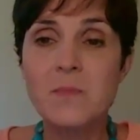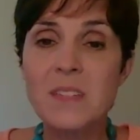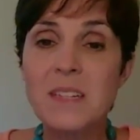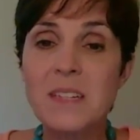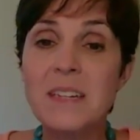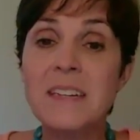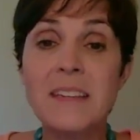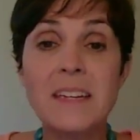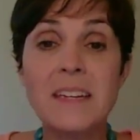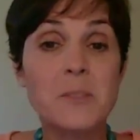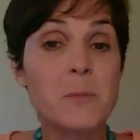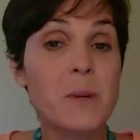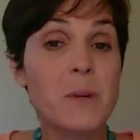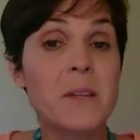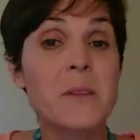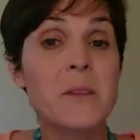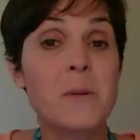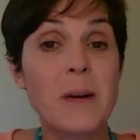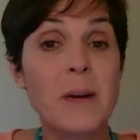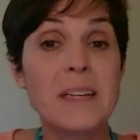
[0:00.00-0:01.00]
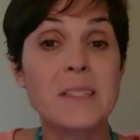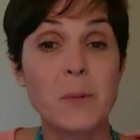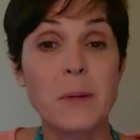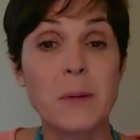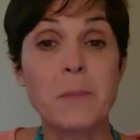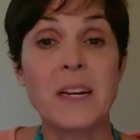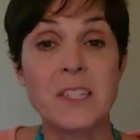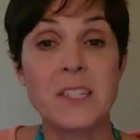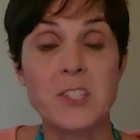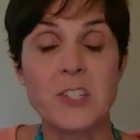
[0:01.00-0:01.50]
And that's one of the ways we
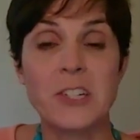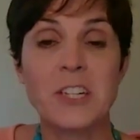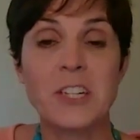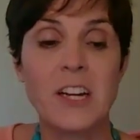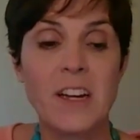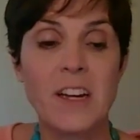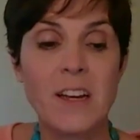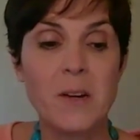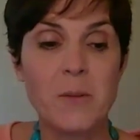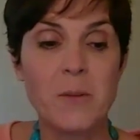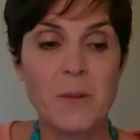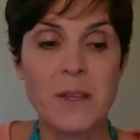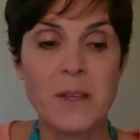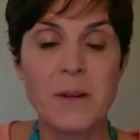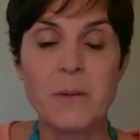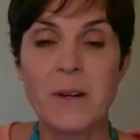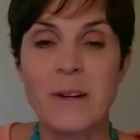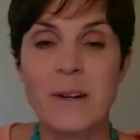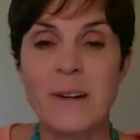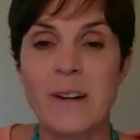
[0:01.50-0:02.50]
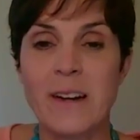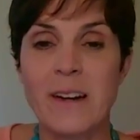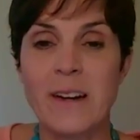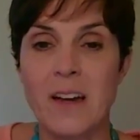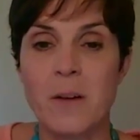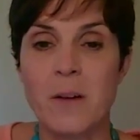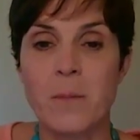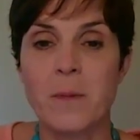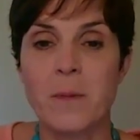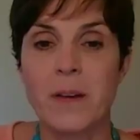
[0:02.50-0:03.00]
measure whether we're
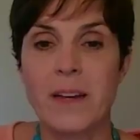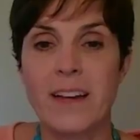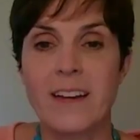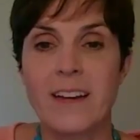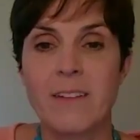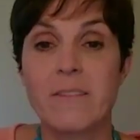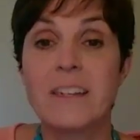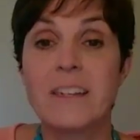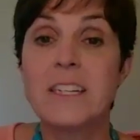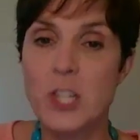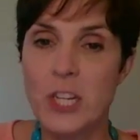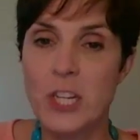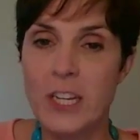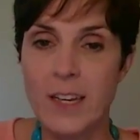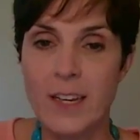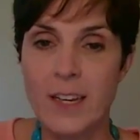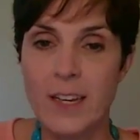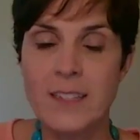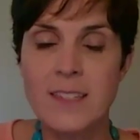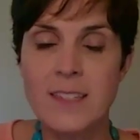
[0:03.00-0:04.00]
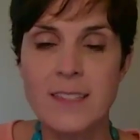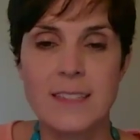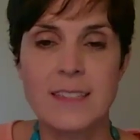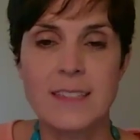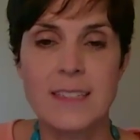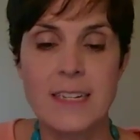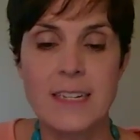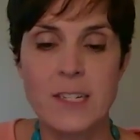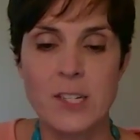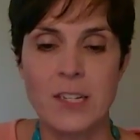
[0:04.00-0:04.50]
um, reaching kids
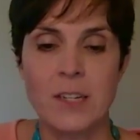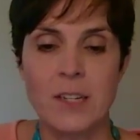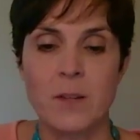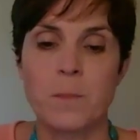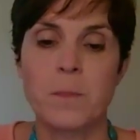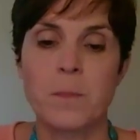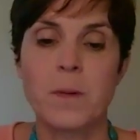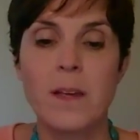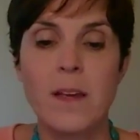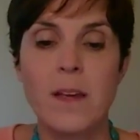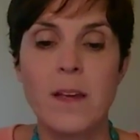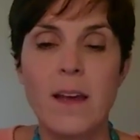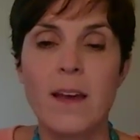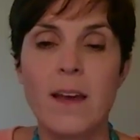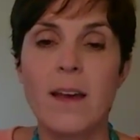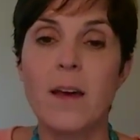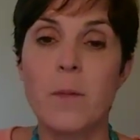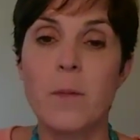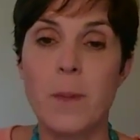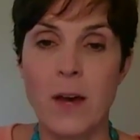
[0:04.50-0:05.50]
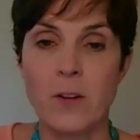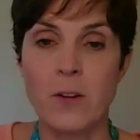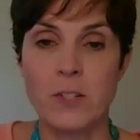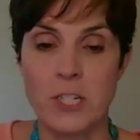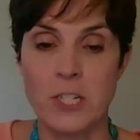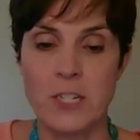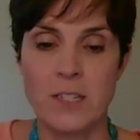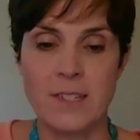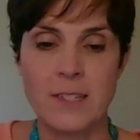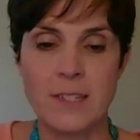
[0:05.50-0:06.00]
and teaching them about
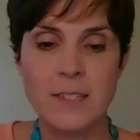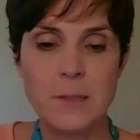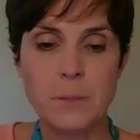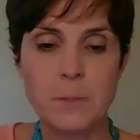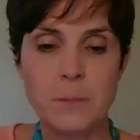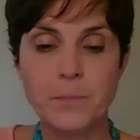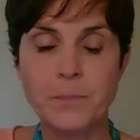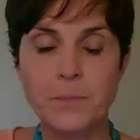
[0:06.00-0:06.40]
Jesus.